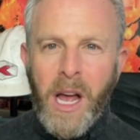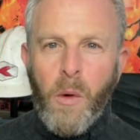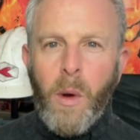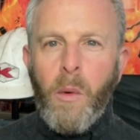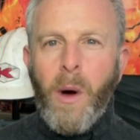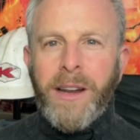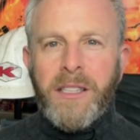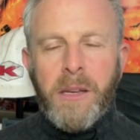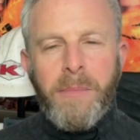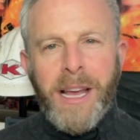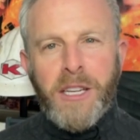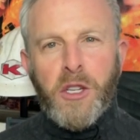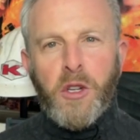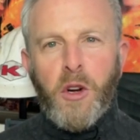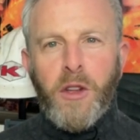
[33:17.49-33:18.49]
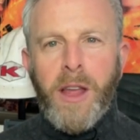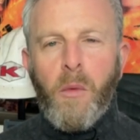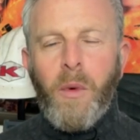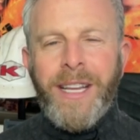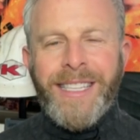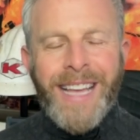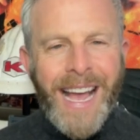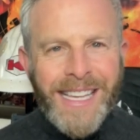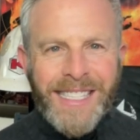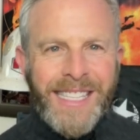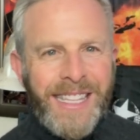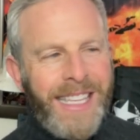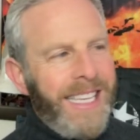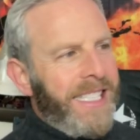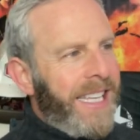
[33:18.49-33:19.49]
We wanted to make sure that we
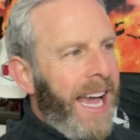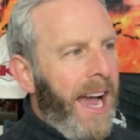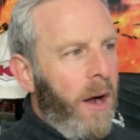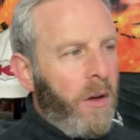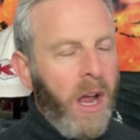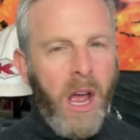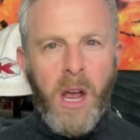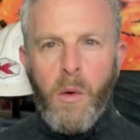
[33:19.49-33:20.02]
tested these out.